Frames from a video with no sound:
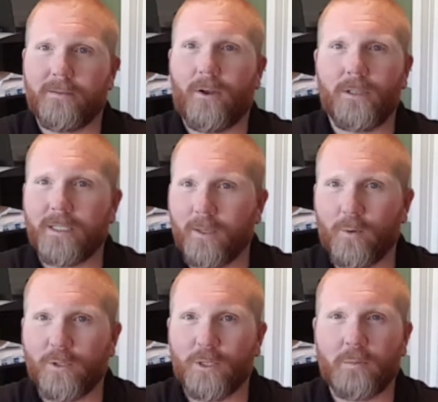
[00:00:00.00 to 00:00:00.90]
All these
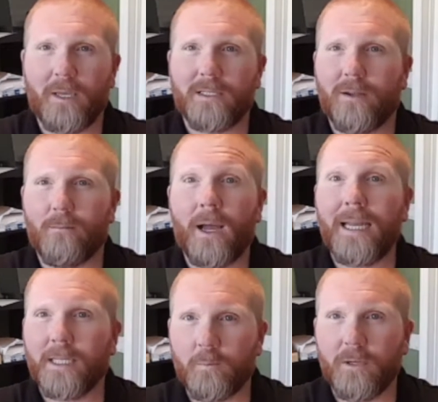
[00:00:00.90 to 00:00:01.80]
numbers are just based on my
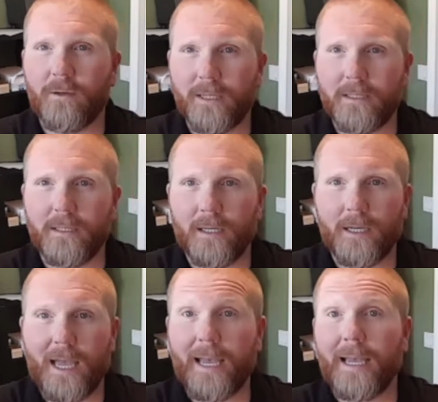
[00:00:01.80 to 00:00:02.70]
experience
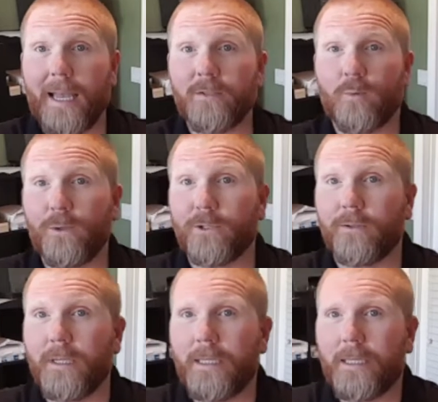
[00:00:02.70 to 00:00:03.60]
as a
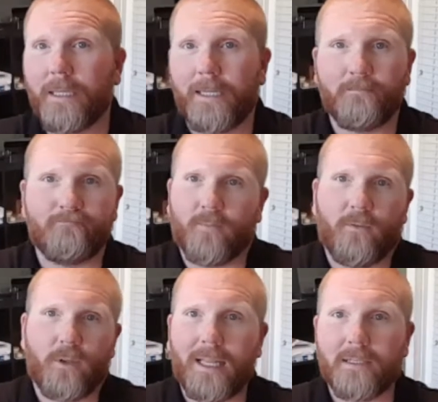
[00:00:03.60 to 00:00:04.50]
realtor
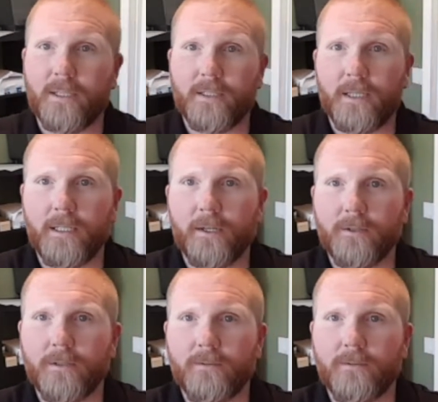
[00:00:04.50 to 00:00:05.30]
for the last 16 years.